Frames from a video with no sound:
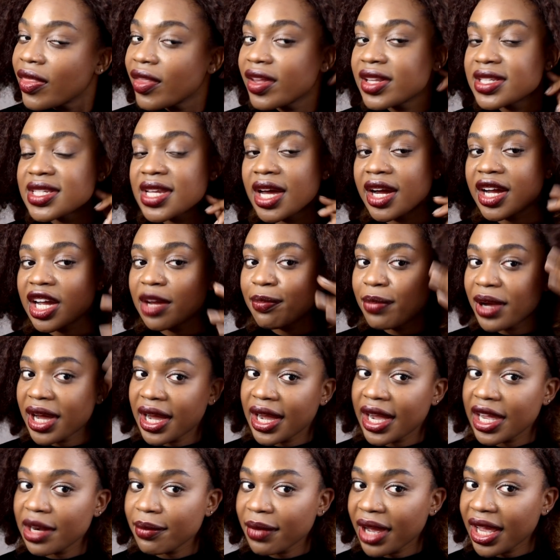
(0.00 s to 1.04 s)
and then tuck it
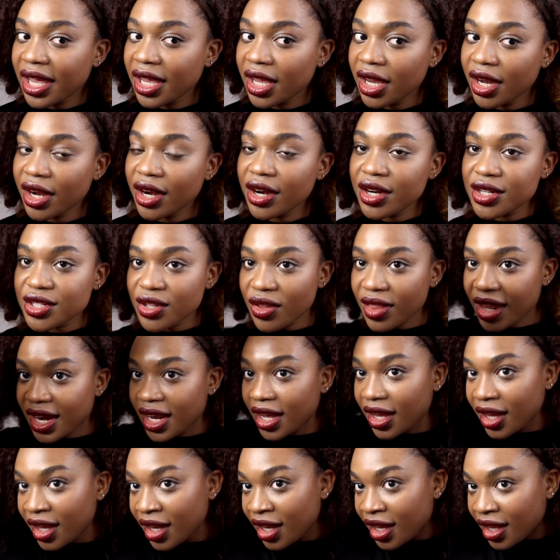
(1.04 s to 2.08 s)
behind my ear so
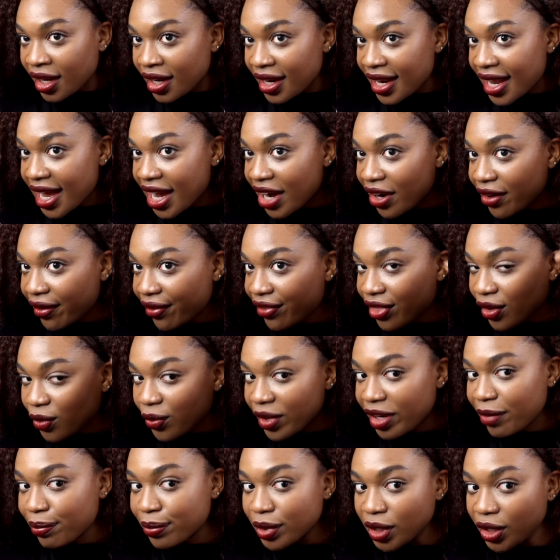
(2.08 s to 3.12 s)
that now if the
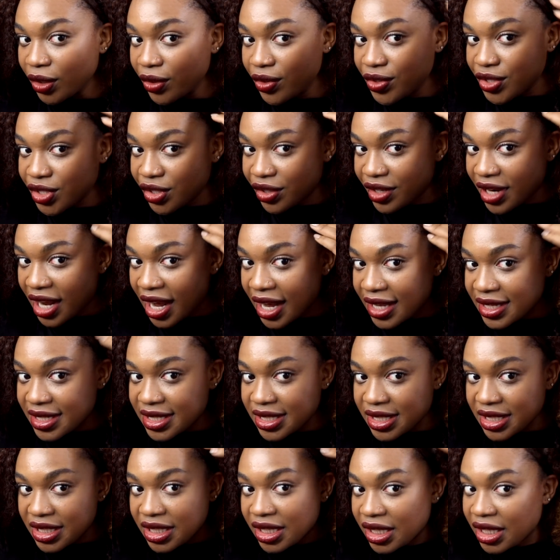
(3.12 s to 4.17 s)
wind blows, you're not
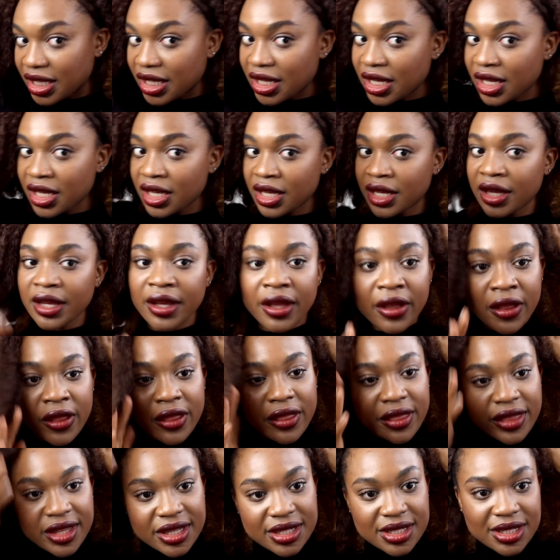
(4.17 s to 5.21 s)
seeing
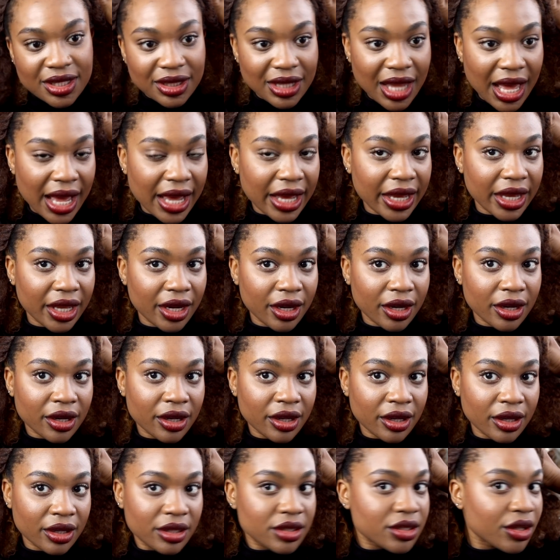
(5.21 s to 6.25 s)
this line.
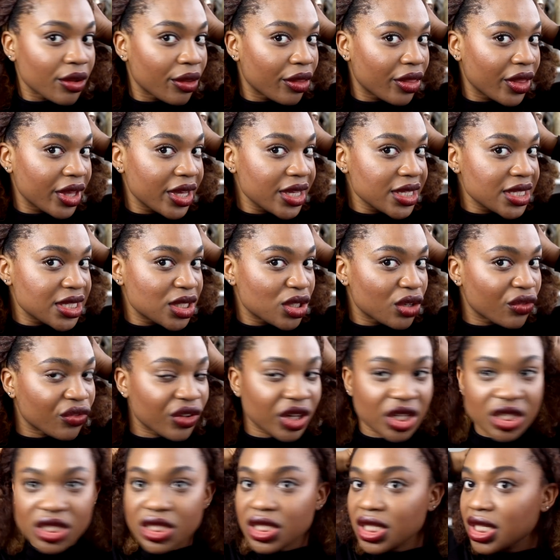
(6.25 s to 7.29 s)
So this
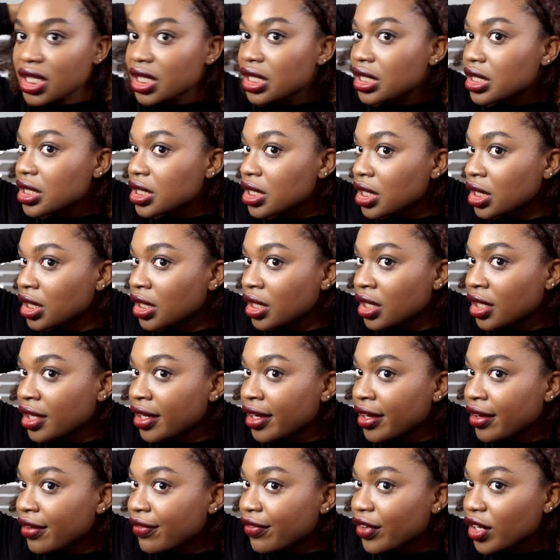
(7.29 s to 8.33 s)
versus
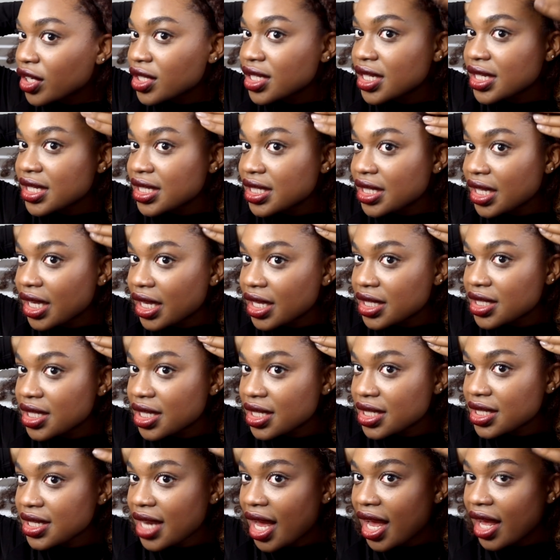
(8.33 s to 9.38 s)
this.
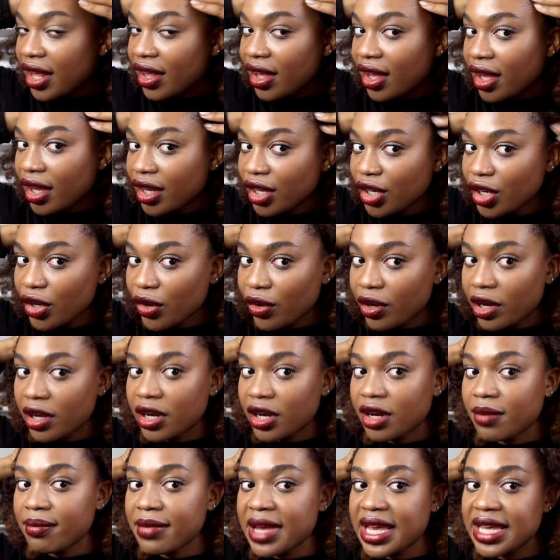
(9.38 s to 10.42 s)
It's not, you know,
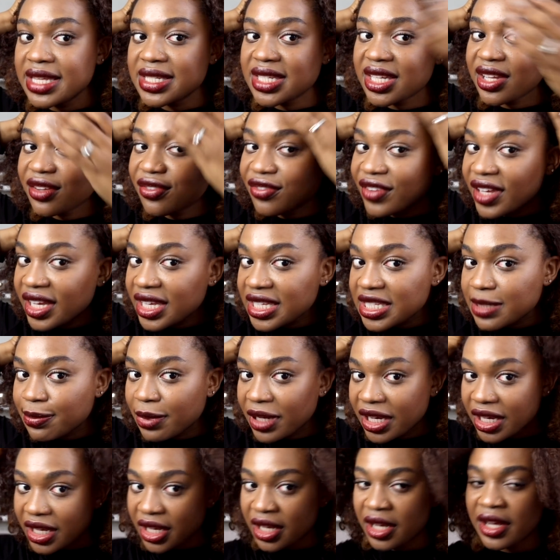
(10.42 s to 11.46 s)
an amazing fix,
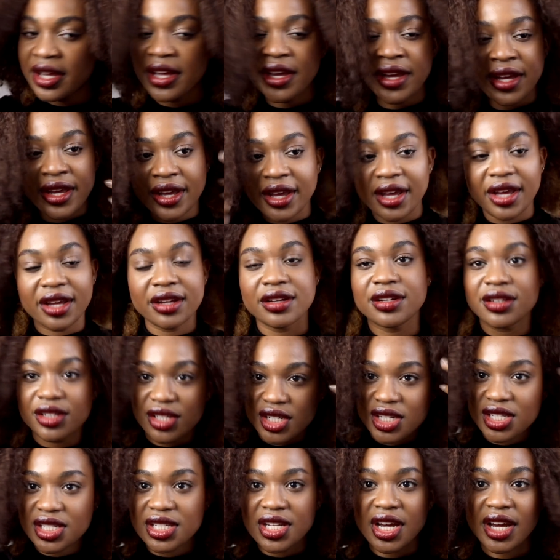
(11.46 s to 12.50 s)
but
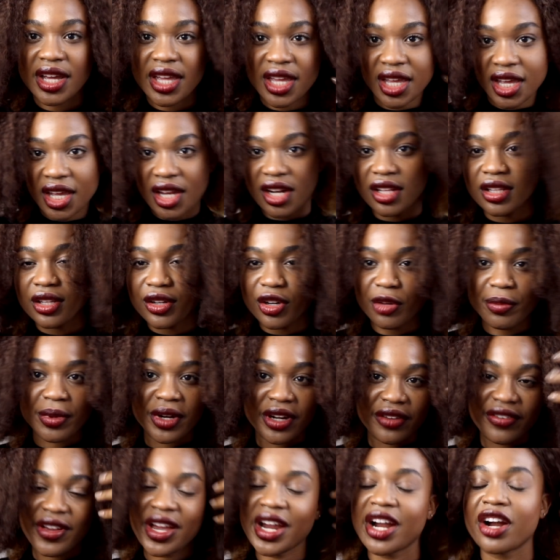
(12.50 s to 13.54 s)
just tucking in a little bit
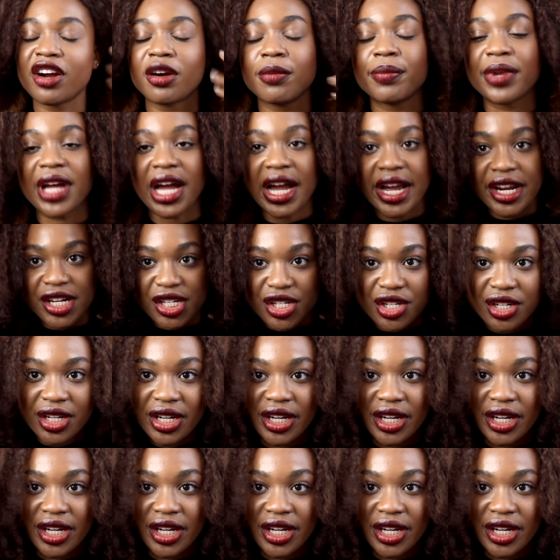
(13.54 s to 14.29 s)
of hair behind your